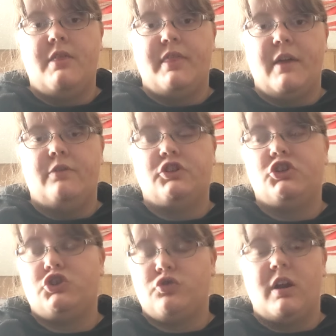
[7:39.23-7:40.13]
They will
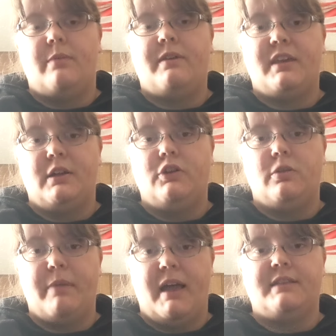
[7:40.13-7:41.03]
straight up kill
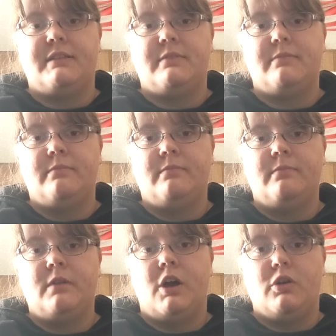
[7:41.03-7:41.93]
your pets
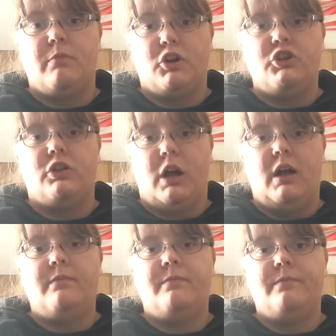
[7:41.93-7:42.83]
under martial law.